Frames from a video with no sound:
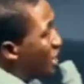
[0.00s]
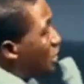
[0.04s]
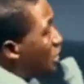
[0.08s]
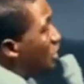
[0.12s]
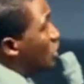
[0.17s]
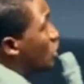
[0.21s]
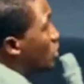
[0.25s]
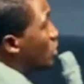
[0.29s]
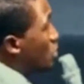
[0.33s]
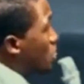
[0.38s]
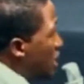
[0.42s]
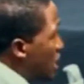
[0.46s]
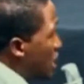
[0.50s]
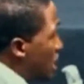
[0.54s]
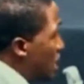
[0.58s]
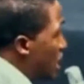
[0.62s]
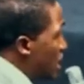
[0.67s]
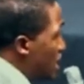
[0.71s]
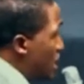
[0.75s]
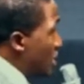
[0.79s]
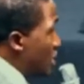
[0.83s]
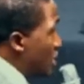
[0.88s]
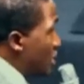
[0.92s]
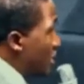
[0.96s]
unto
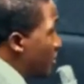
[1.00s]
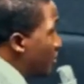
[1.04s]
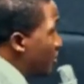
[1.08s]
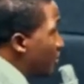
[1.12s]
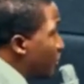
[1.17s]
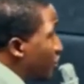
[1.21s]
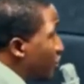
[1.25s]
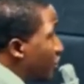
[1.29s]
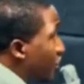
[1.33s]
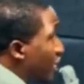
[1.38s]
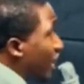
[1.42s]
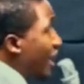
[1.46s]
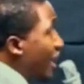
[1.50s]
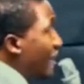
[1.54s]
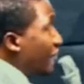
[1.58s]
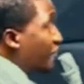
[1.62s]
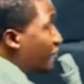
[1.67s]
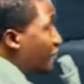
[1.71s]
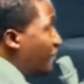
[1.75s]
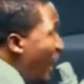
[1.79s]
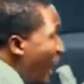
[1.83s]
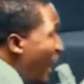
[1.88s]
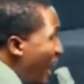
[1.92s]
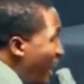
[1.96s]
me a
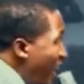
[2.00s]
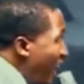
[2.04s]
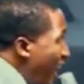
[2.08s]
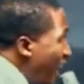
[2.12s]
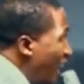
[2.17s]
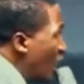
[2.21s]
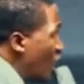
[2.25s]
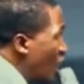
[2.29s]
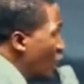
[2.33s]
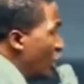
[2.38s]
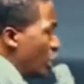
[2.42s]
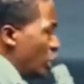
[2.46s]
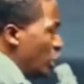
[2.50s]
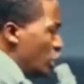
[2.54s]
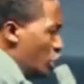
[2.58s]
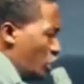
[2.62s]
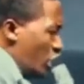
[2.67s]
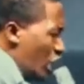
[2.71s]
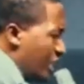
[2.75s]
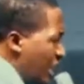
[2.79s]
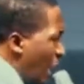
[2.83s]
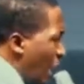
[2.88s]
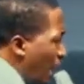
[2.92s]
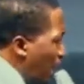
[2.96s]
fire
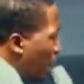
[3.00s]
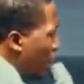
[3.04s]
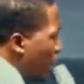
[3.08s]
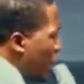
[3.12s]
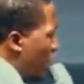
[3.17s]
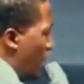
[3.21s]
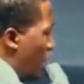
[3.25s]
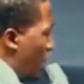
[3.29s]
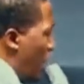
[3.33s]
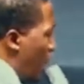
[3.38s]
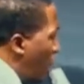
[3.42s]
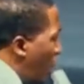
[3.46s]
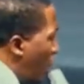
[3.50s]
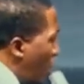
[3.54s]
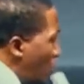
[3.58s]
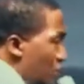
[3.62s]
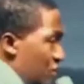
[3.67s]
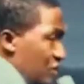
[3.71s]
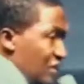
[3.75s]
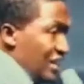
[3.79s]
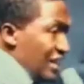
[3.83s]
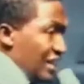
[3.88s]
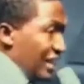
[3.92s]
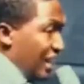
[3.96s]
shut up in my
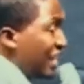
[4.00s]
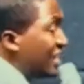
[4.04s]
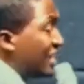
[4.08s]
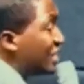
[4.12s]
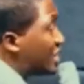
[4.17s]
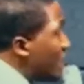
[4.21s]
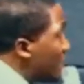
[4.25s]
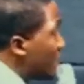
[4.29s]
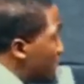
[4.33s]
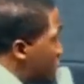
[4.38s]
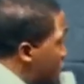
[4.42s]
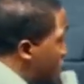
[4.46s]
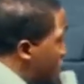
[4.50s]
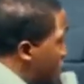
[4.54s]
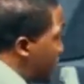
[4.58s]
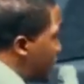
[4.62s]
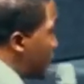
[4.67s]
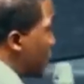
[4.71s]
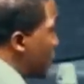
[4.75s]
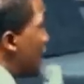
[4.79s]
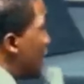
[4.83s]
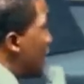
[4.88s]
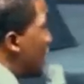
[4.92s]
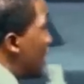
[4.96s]
bones, in the King
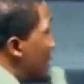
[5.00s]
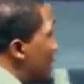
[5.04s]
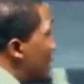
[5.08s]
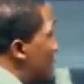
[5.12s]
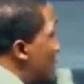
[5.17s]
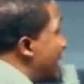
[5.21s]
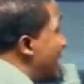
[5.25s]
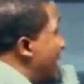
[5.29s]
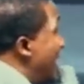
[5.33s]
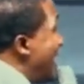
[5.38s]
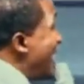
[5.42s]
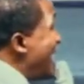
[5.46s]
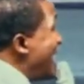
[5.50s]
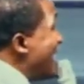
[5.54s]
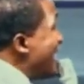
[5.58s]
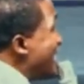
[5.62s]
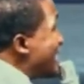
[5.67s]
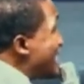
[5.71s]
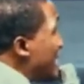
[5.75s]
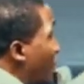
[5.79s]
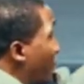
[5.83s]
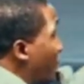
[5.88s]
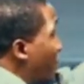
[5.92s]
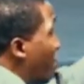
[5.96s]
James. Said, it
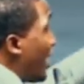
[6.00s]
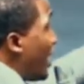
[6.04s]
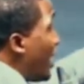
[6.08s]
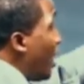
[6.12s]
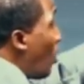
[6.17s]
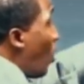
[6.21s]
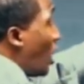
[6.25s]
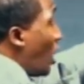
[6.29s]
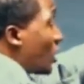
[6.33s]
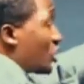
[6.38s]
is a fire